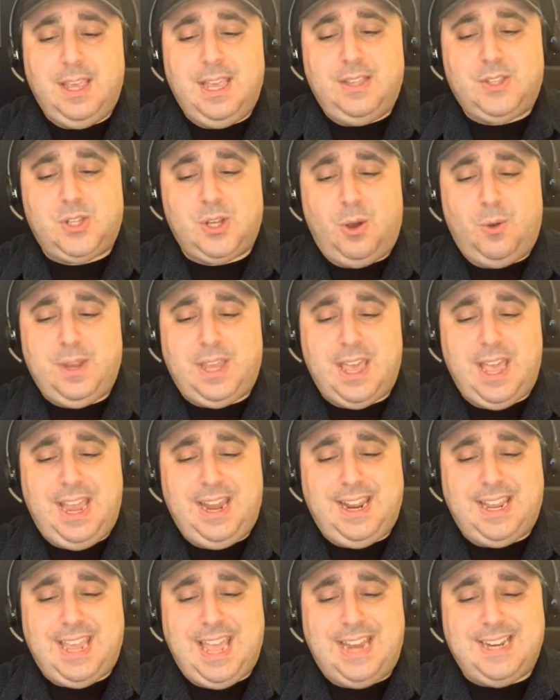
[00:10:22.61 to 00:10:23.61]
it's
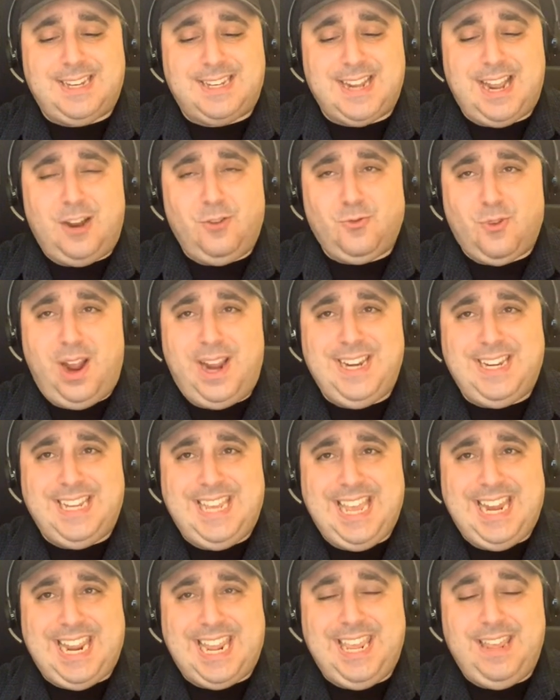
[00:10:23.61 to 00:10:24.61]
okay to get downright
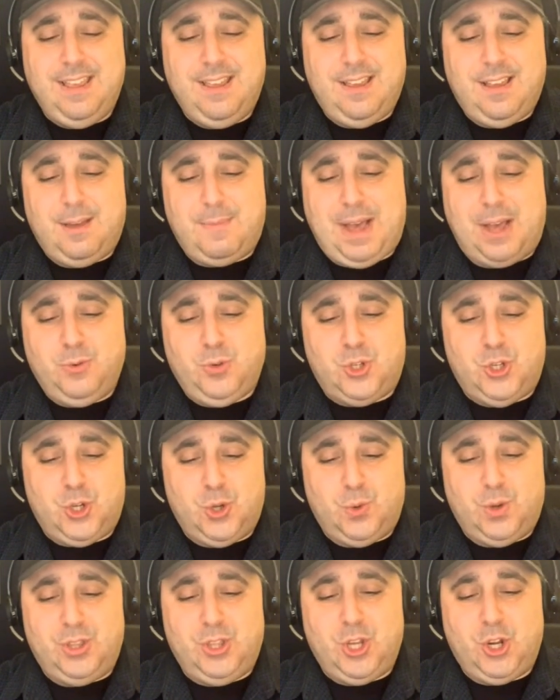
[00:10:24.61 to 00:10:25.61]
giddy about
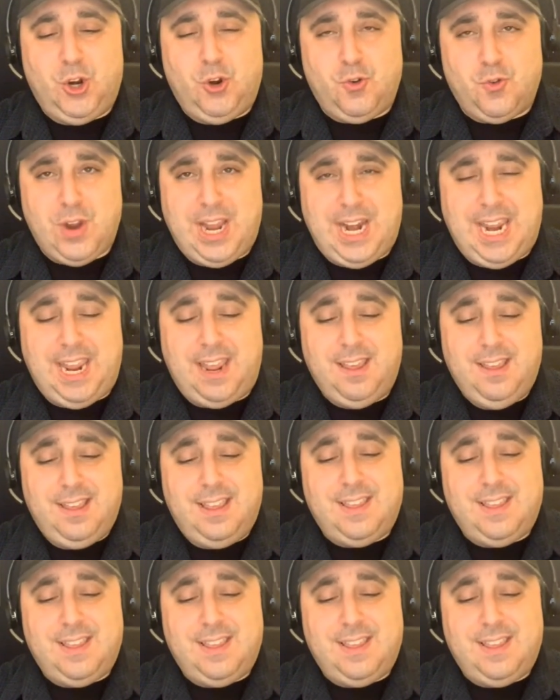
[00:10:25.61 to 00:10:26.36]
doing the gritty.